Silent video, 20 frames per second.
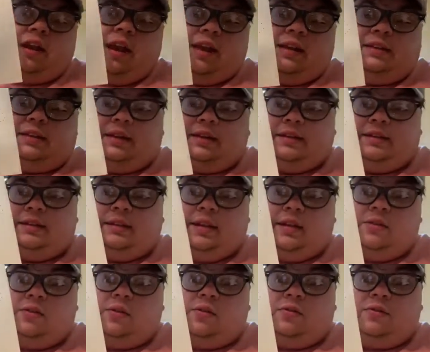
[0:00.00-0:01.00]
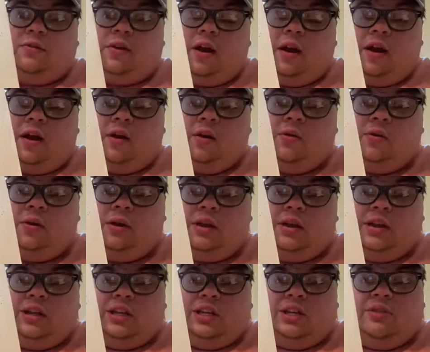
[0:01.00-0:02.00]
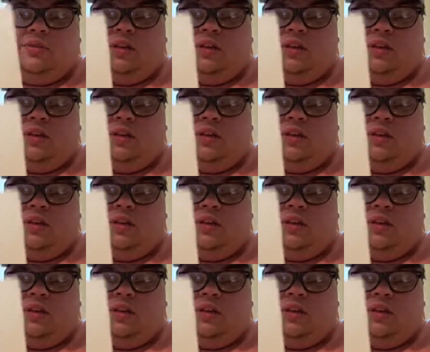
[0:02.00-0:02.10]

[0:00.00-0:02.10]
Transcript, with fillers: ants in a single row. You